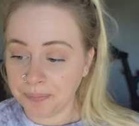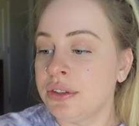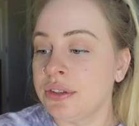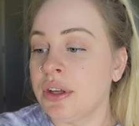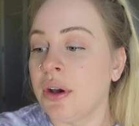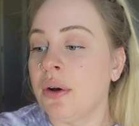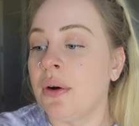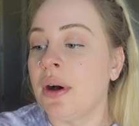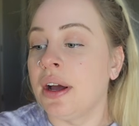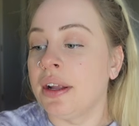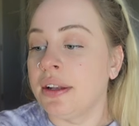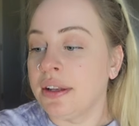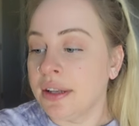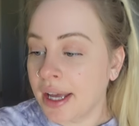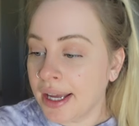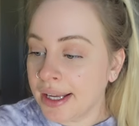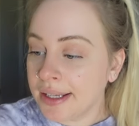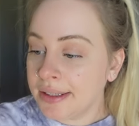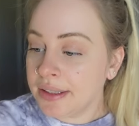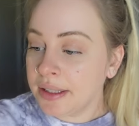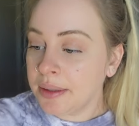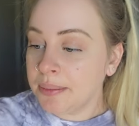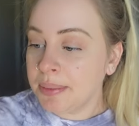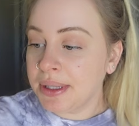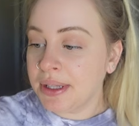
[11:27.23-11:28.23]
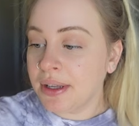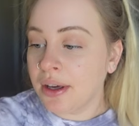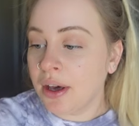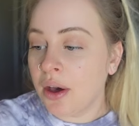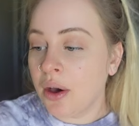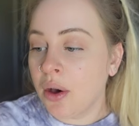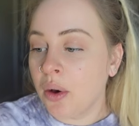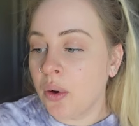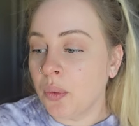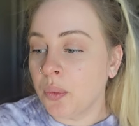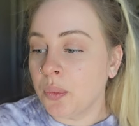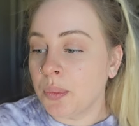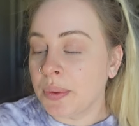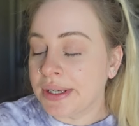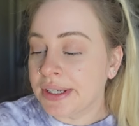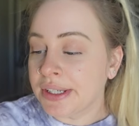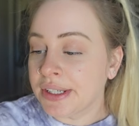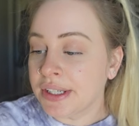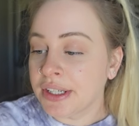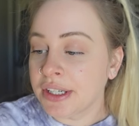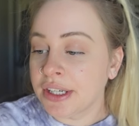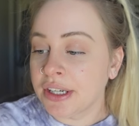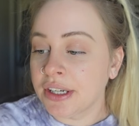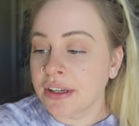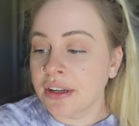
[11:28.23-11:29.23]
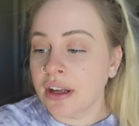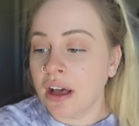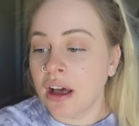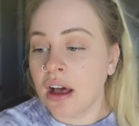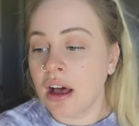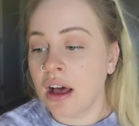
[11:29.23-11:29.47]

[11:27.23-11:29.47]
So on 9DPO, weird,